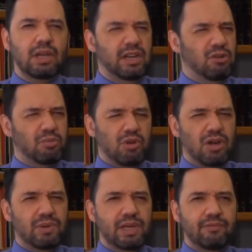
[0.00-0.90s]
eight North
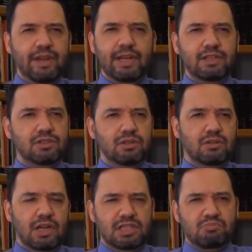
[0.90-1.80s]
Broadway, right next to
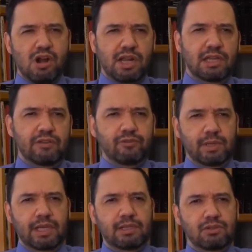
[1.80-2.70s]
across the parking lot from
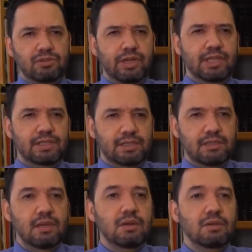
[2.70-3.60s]
La Quinta de los
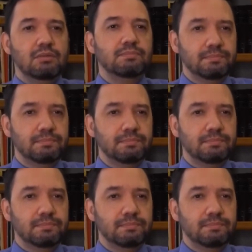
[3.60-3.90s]
Reyes. Right.